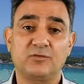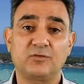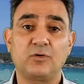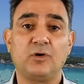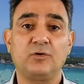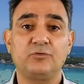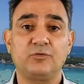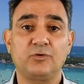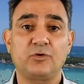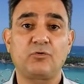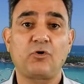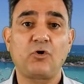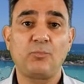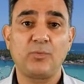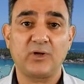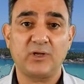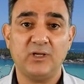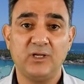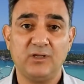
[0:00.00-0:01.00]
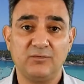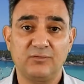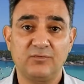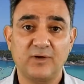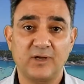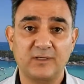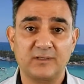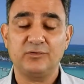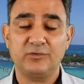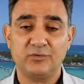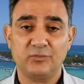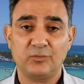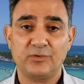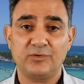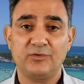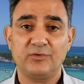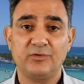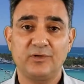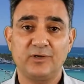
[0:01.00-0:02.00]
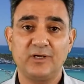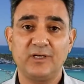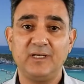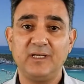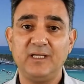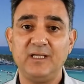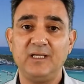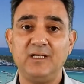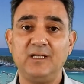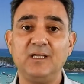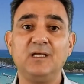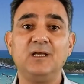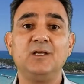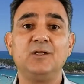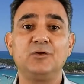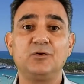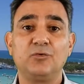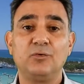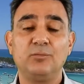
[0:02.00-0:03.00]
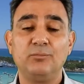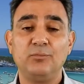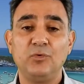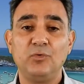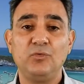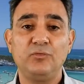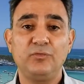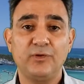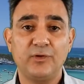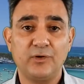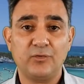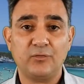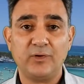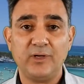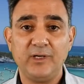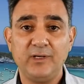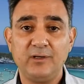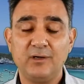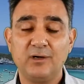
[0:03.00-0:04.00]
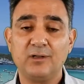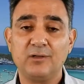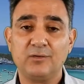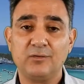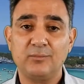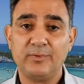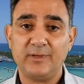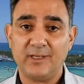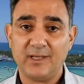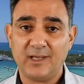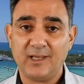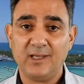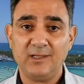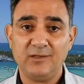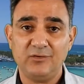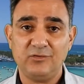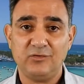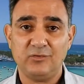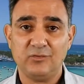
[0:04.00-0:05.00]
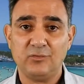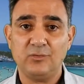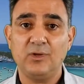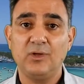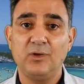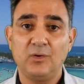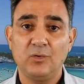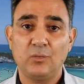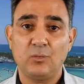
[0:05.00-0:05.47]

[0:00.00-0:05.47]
It's called your chroma key effect, which is what you're going to need to remove the green color behind you